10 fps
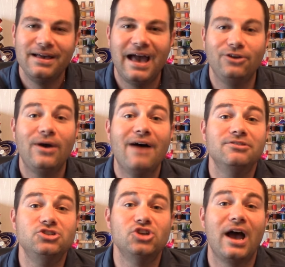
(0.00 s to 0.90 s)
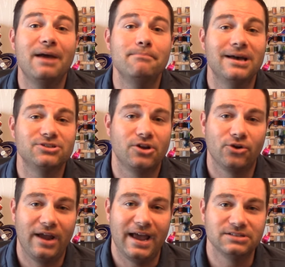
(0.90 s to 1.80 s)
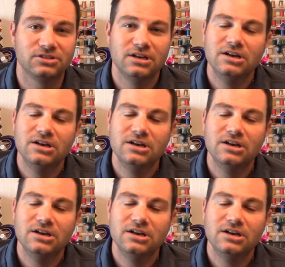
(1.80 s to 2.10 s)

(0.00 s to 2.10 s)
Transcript: and you'll have a giant mess on your hands.